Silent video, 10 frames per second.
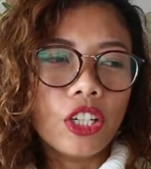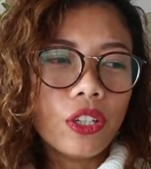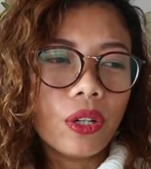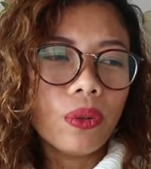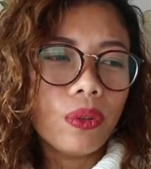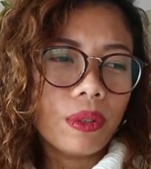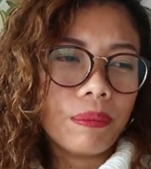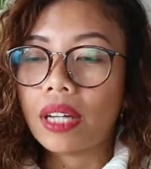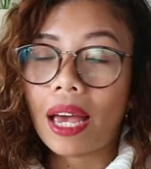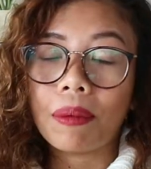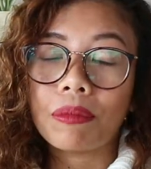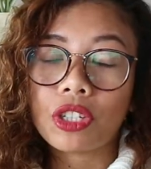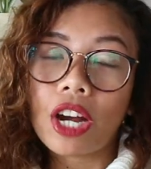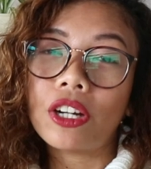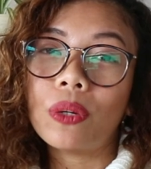you know I'm
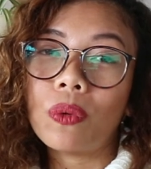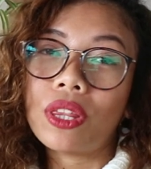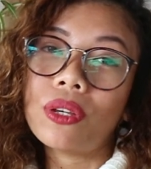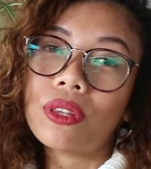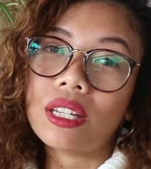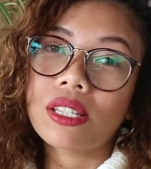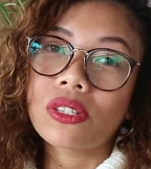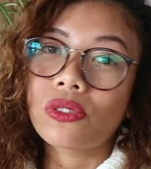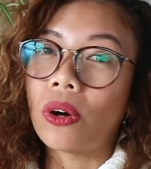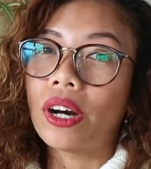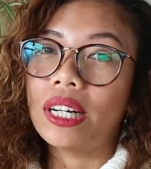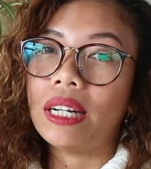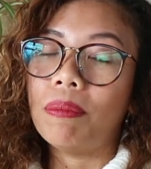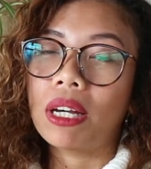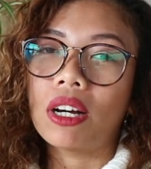sharing with you this
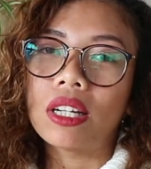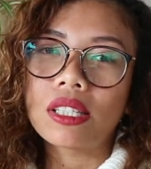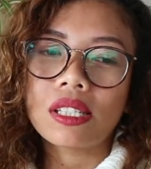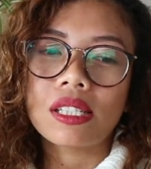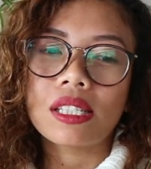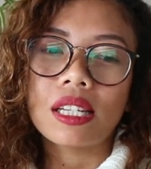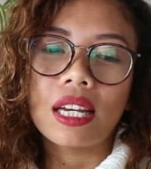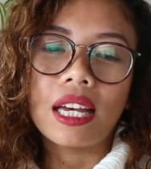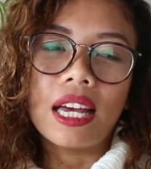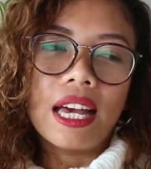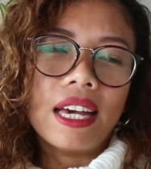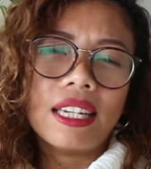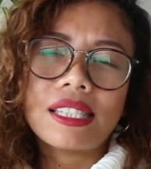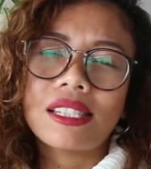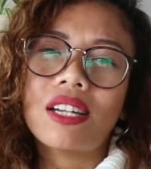story because
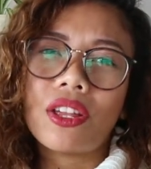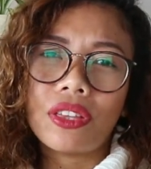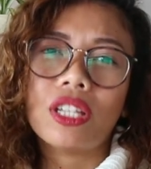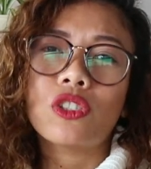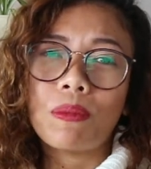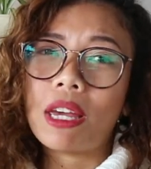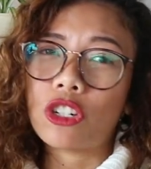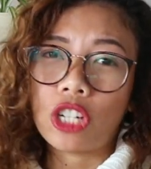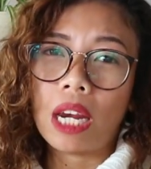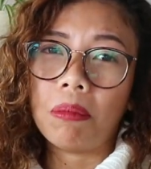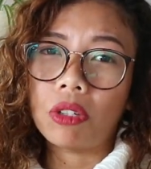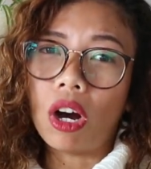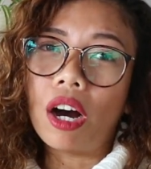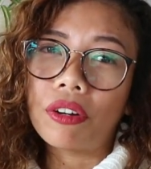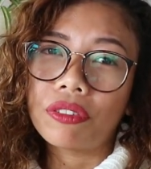it's nothing to be ashamed
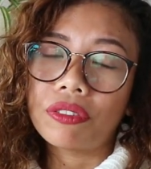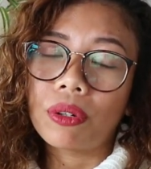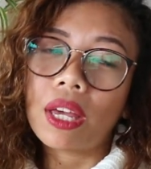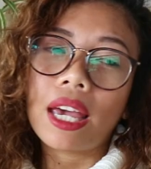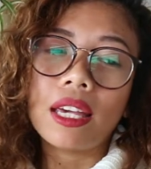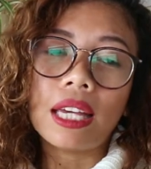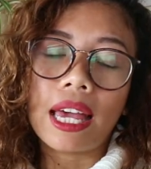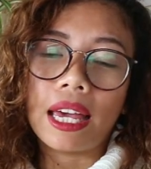of, okay?